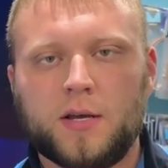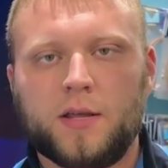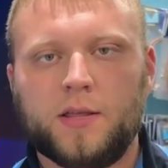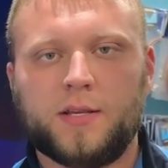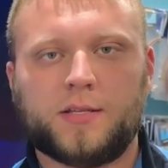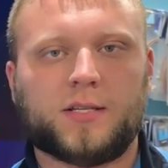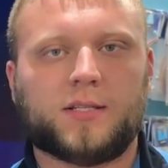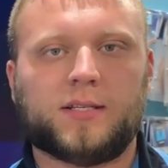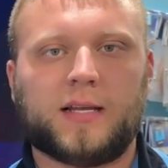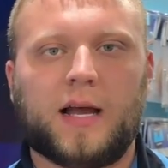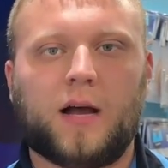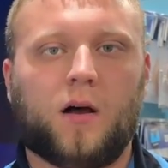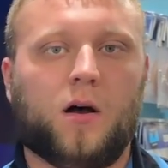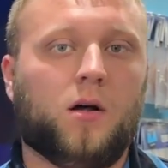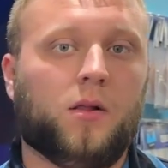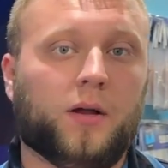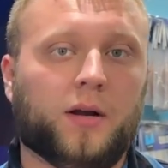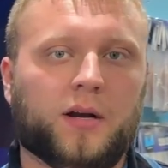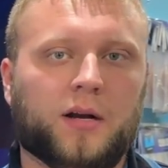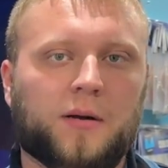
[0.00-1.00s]
This is not
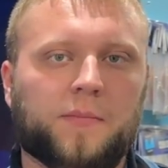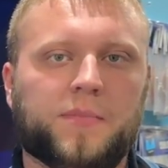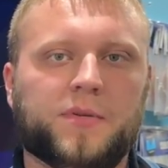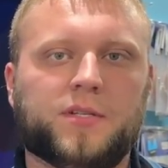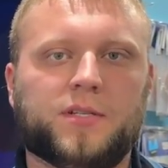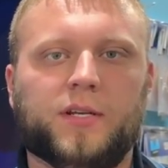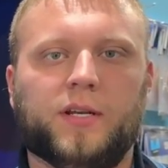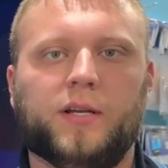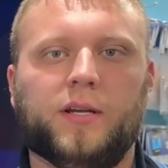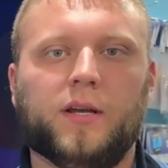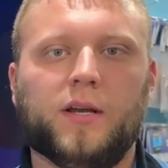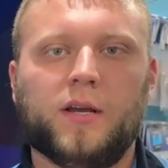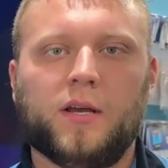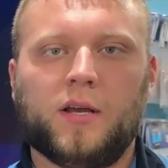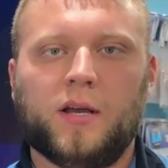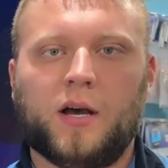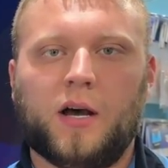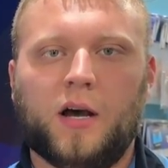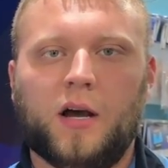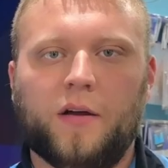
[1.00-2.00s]
all-encompassing.
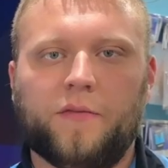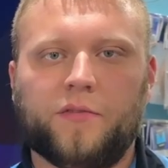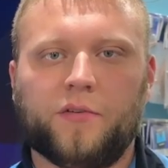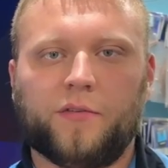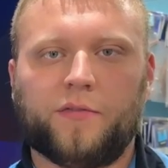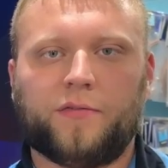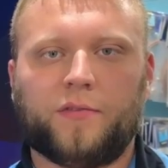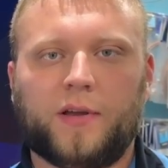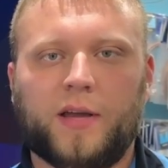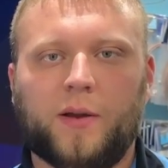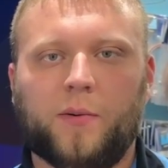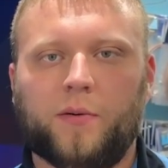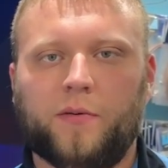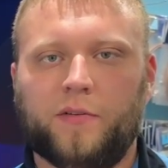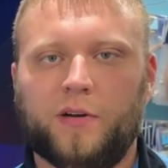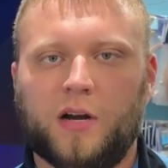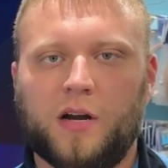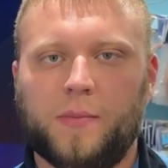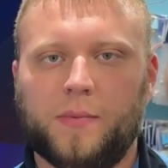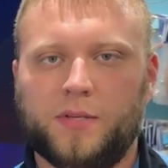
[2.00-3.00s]
Uh, if you're flying one
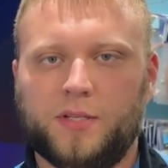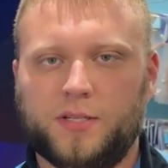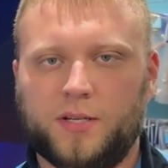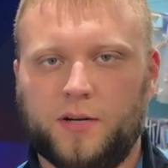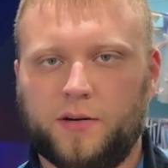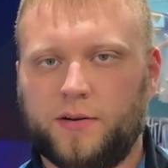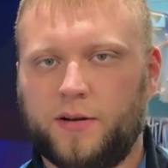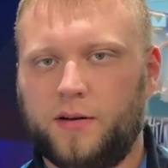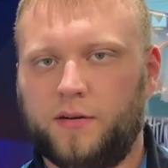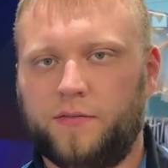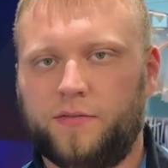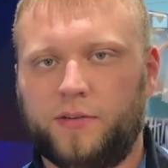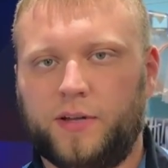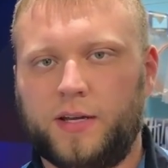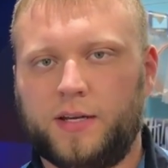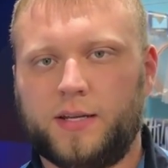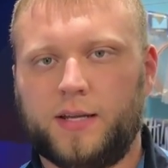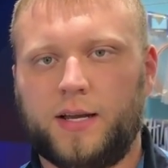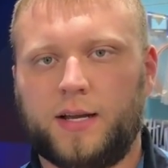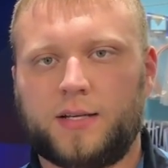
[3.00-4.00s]
of Garmin's integrated
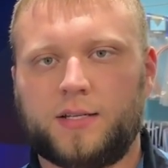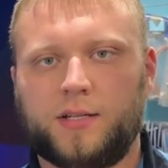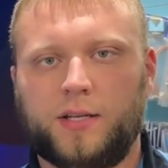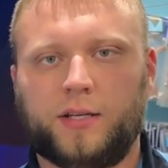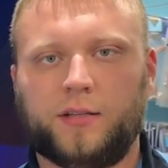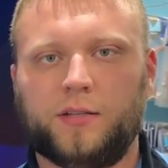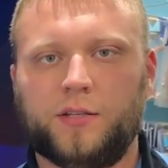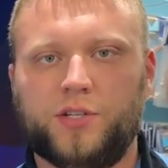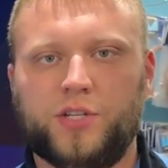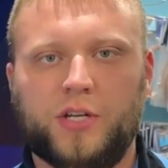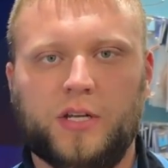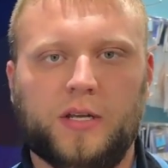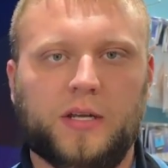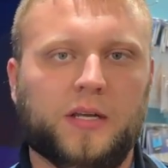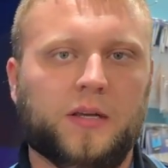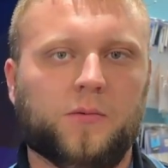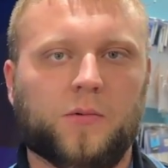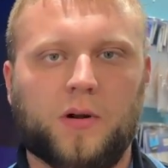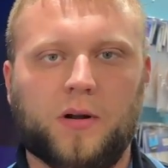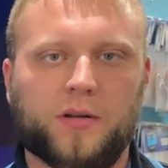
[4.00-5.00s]
flight decks like the
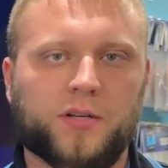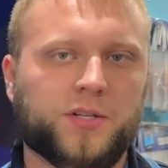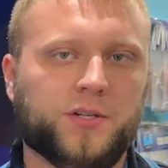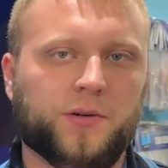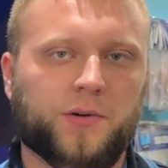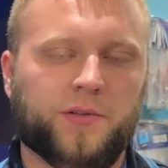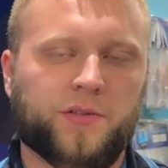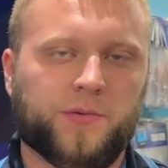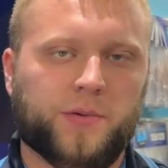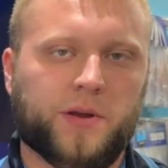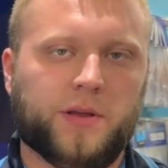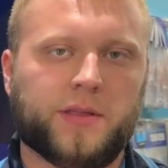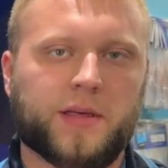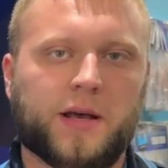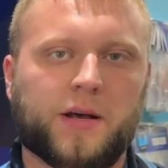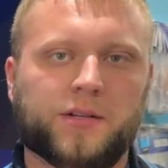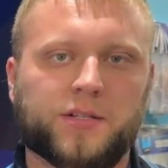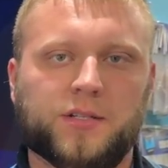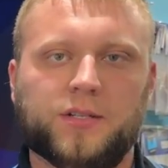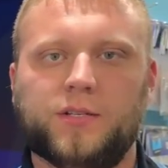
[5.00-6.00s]
G one two three
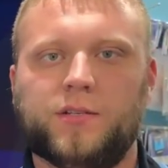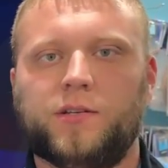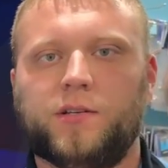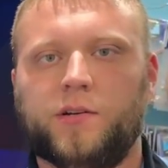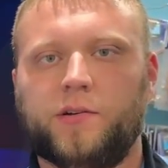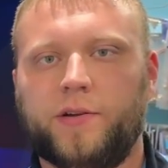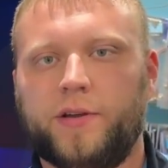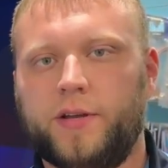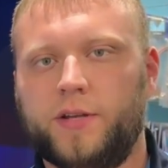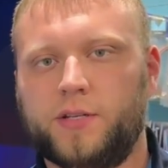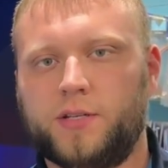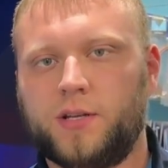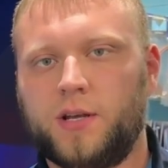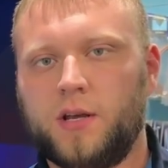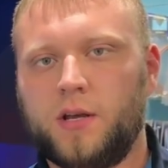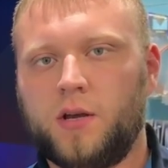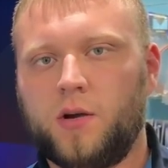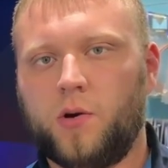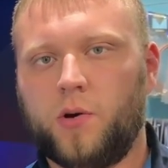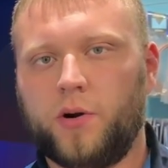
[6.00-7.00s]
thousand series,
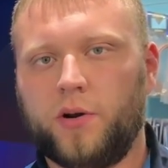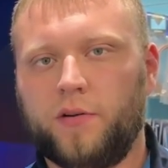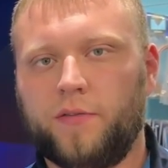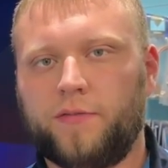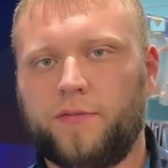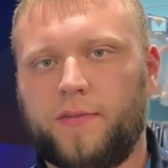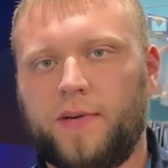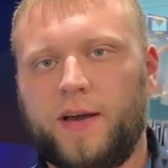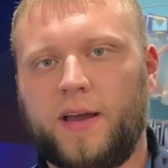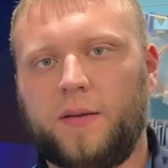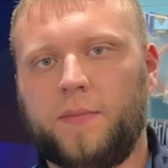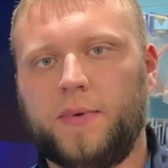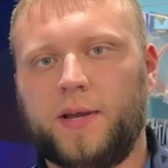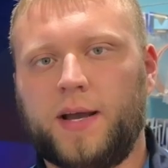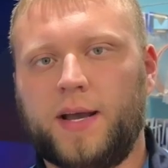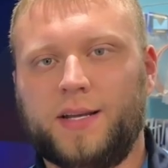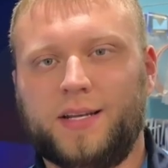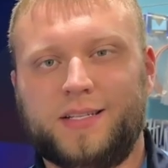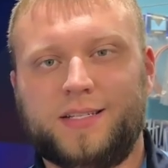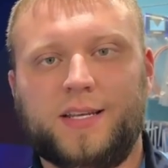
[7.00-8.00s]
or you're flying
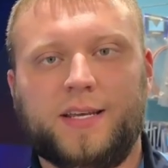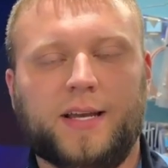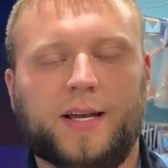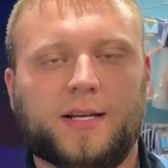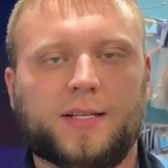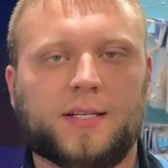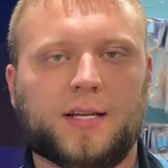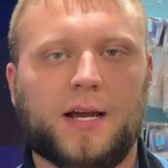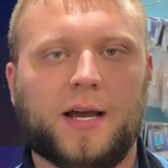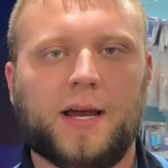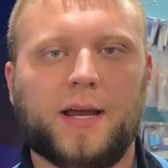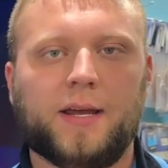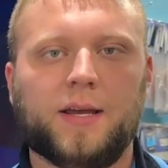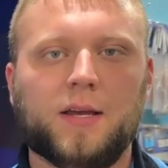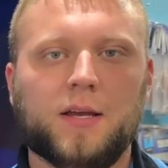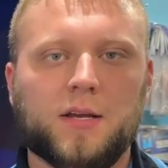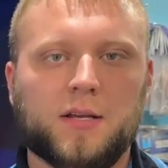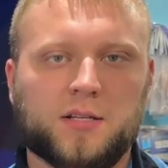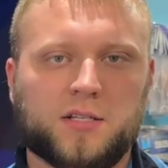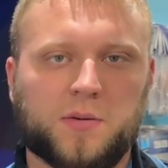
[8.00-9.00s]
behind a T X I,
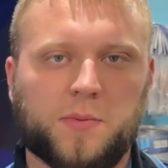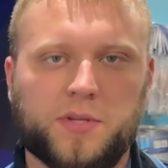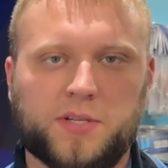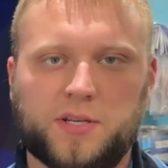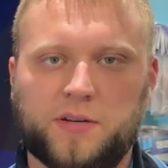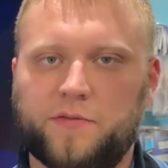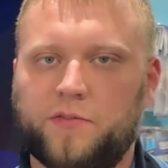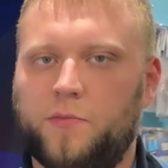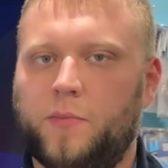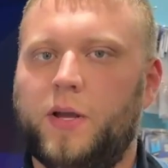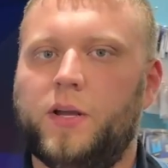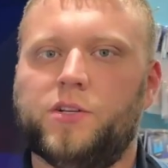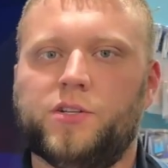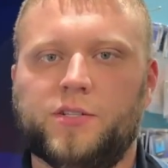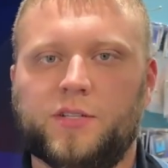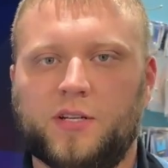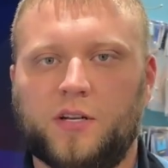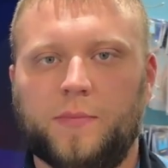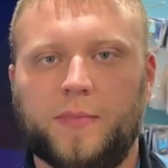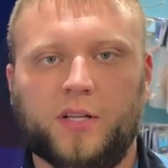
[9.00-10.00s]
some of this
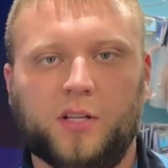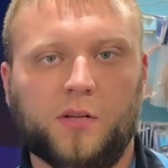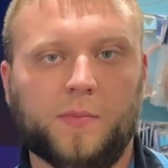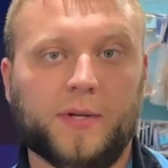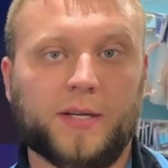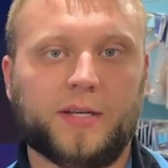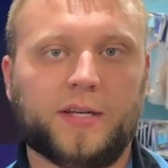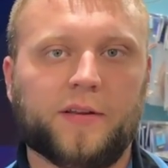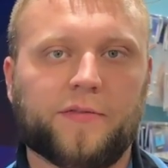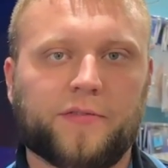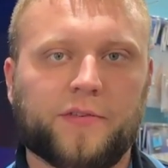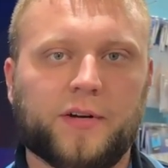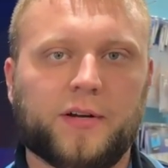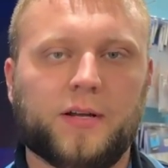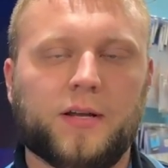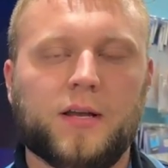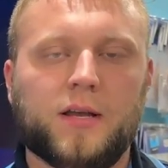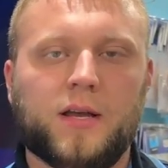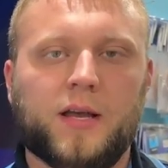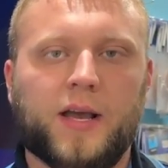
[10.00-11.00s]
information is going to be a little bit
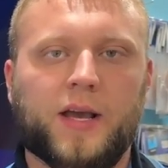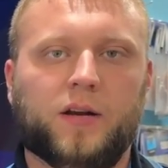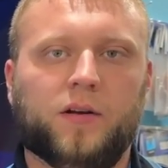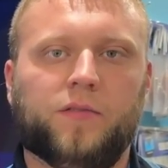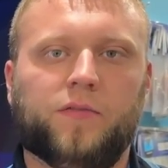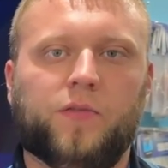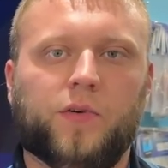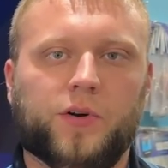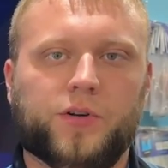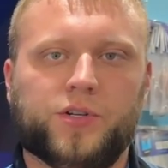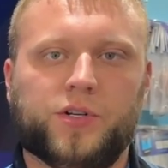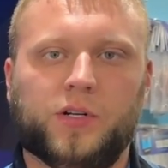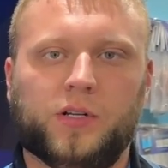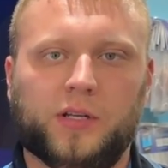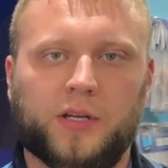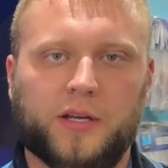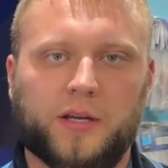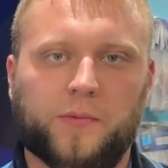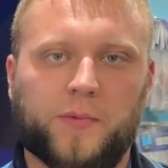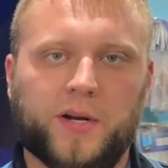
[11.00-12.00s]
different, and
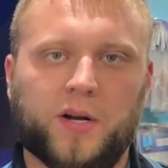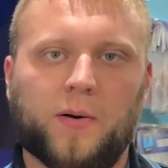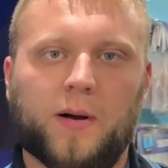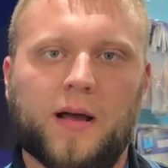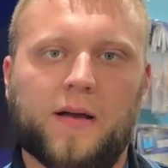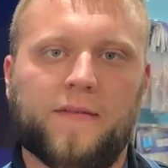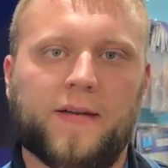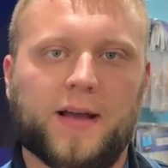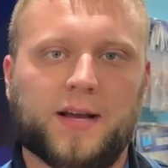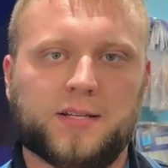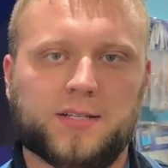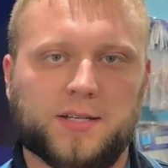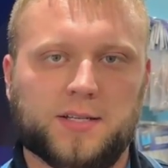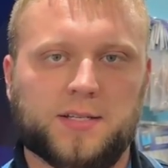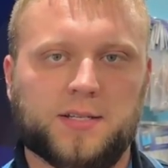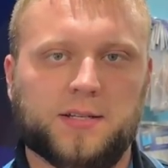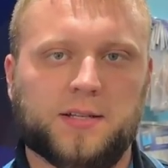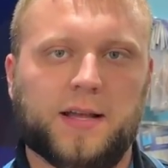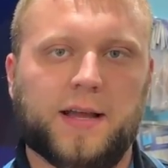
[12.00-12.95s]
unfortunately, we don't have access to